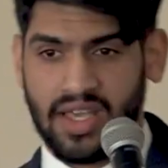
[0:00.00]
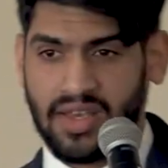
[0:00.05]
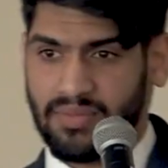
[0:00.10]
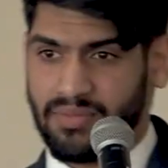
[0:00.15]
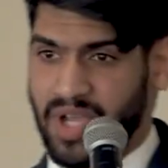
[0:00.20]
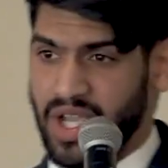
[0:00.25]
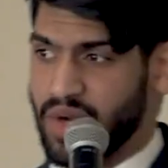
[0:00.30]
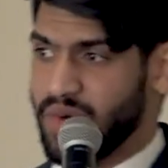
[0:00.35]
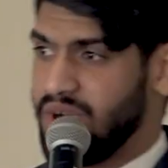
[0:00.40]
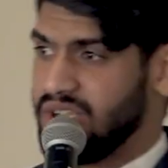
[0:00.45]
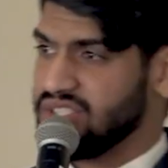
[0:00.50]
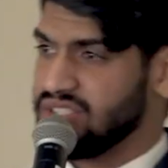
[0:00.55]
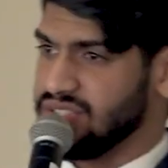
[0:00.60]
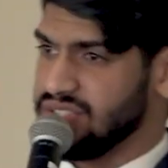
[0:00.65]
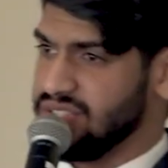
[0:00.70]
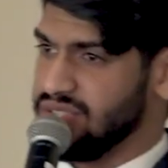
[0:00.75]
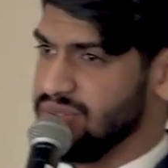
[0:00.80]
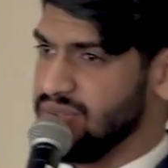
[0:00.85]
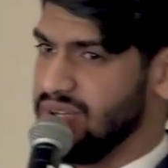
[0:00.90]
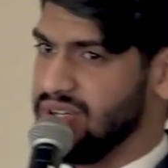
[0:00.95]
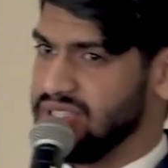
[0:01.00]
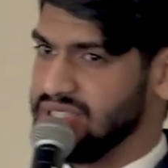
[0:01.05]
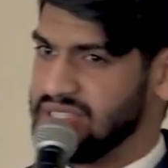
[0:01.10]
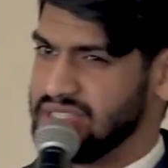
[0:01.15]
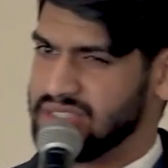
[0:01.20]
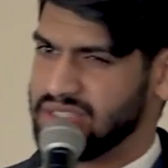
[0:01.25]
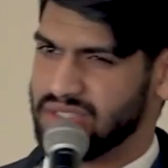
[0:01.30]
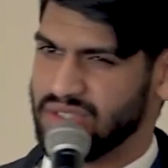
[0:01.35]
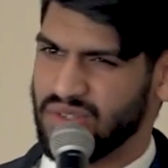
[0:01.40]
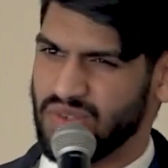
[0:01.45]
my question to you all
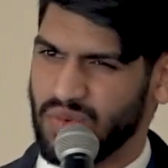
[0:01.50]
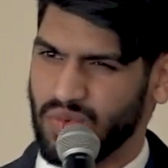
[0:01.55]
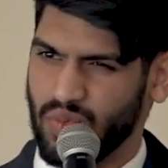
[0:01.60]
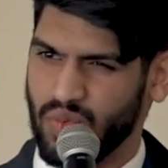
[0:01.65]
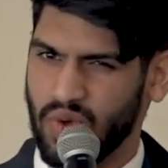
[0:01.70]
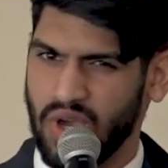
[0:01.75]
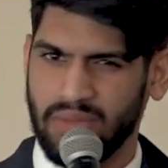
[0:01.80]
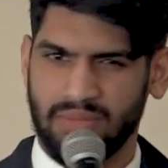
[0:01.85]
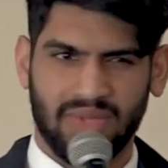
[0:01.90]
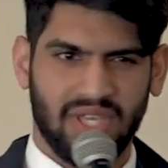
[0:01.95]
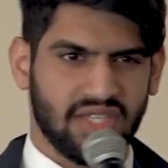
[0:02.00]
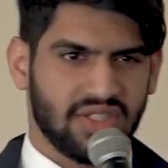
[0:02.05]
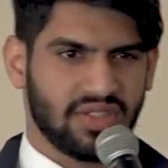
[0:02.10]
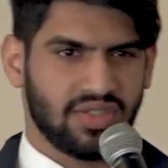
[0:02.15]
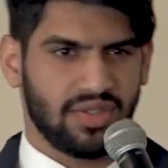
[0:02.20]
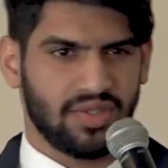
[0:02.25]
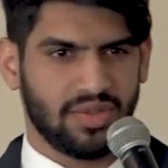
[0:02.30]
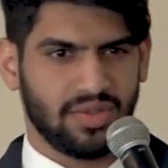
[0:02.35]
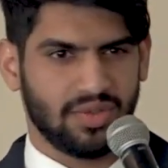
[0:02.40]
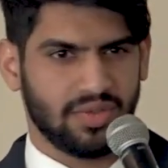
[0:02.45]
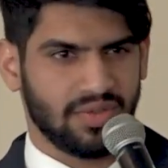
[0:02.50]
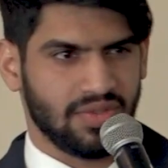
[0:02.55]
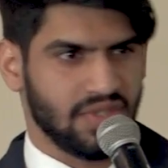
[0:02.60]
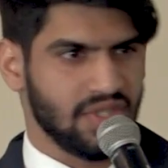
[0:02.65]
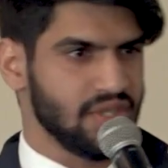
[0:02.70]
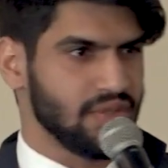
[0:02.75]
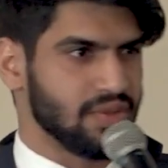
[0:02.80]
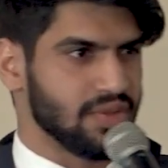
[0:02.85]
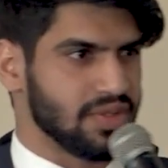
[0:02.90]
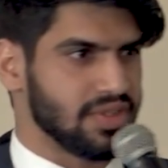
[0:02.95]
is, what makes you
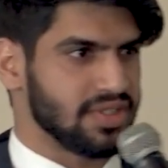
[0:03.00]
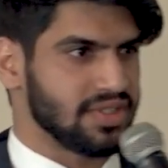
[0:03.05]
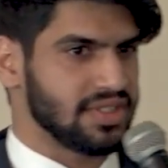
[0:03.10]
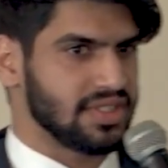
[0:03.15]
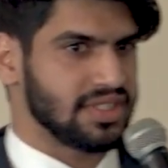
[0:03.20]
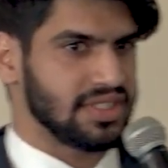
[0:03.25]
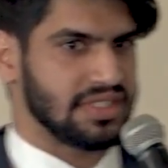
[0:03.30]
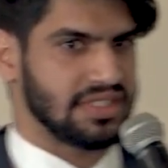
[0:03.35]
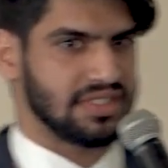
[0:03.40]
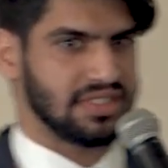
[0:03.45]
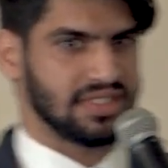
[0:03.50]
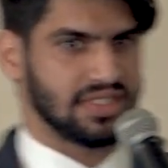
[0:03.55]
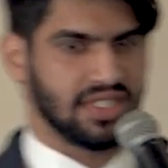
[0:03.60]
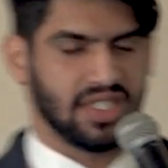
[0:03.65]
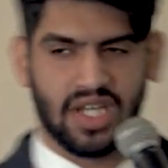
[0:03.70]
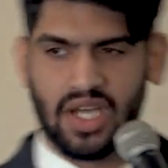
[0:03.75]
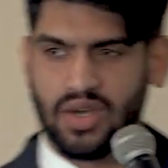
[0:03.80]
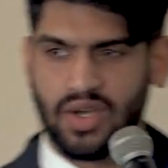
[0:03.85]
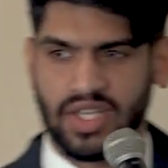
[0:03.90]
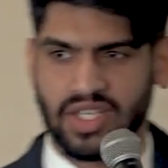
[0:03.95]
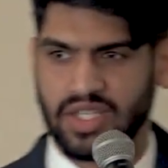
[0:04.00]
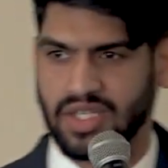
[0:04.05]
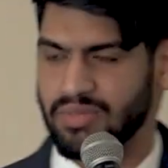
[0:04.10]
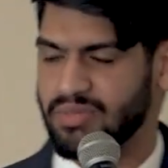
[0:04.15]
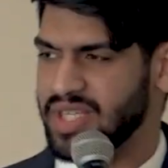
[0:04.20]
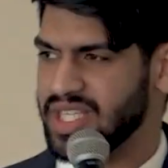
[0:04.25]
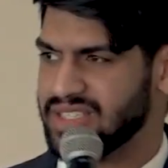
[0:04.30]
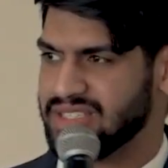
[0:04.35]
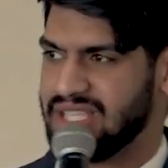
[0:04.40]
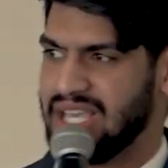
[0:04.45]
you? It could
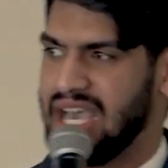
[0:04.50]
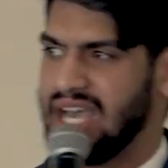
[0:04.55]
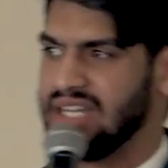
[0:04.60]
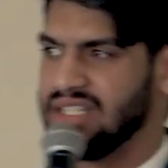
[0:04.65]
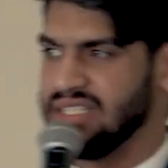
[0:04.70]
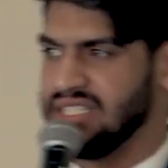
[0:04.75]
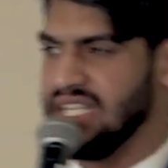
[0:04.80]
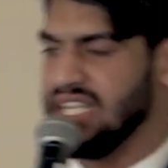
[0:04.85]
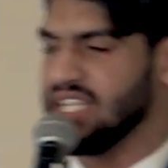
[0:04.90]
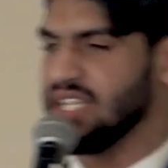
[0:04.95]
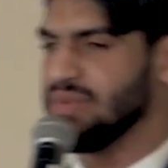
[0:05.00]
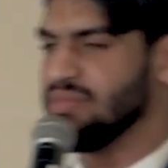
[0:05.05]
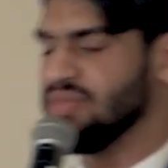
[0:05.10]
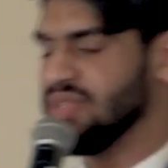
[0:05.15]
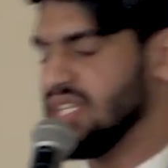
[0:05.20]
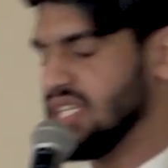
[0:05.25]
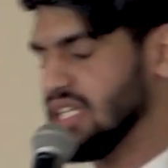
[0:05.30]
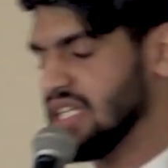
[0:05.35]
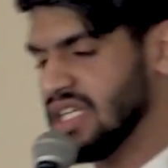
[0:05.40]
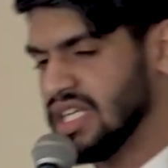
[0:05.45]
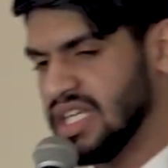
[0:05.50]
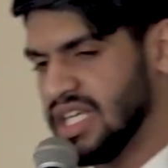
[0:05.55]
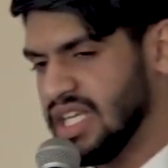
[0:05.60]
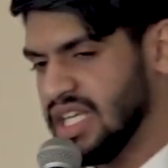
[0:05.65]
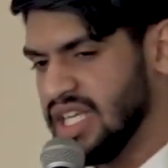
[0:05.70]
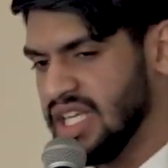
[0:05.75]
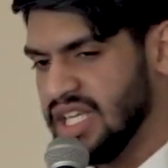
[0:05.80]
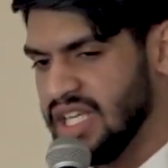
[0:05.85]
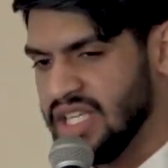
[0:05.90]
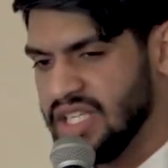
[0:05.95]
be a talent. It could be,
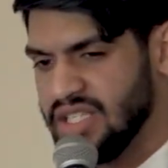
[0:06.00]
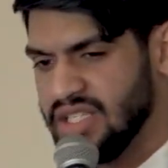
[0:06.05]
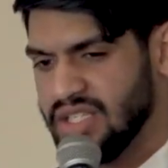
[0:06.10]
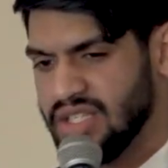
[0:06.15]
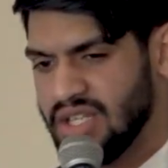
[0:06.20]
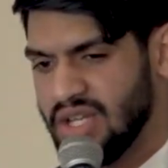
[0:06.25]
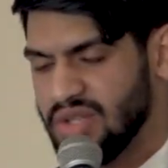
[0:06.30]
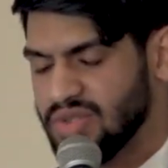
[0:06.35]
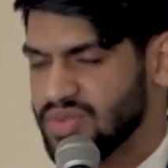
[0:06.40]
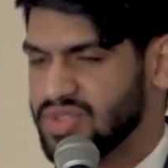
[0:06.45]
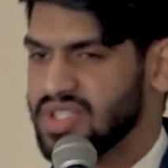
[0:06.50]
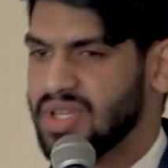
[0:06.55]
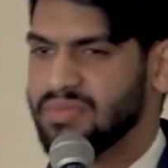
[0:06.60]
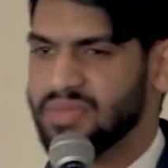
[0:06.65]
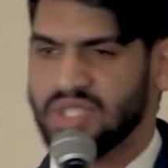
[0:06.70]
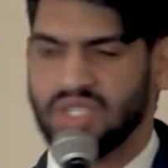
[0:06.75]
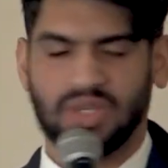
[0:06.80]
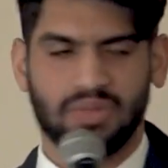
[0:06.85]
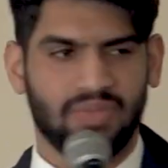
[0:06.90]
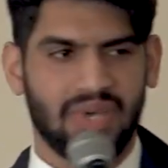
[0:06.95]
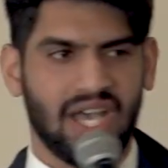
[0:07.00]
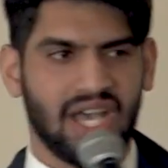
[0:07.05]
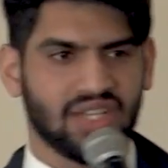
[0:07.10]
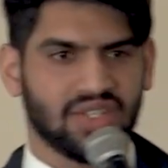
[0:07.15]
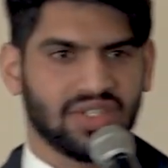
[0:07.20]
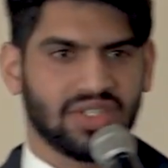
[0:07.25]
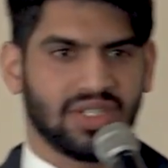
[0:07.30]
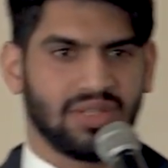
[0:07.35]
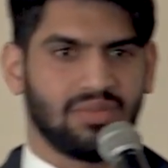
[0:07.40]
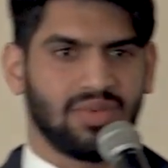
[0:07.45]
something you're
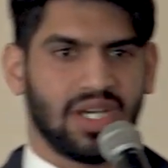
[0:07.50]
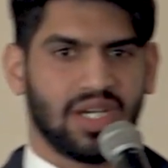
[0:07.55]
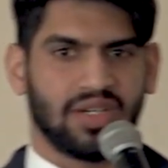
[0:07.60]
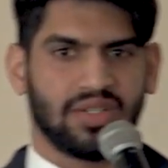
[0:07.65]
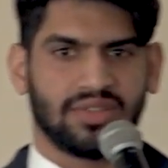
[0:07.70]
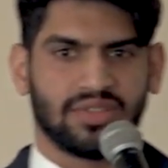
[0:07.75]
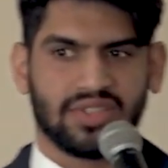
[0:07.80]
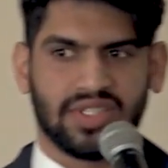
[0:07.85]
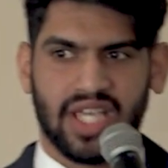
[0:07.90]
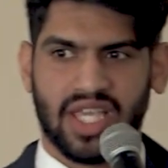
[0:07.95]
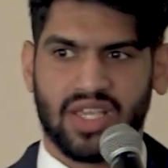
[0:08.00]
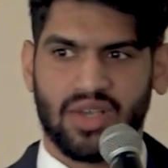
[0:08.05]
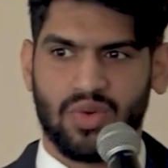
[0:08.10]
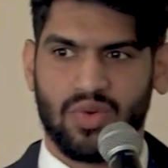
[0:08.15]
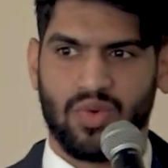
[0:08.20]
passionate about. Like,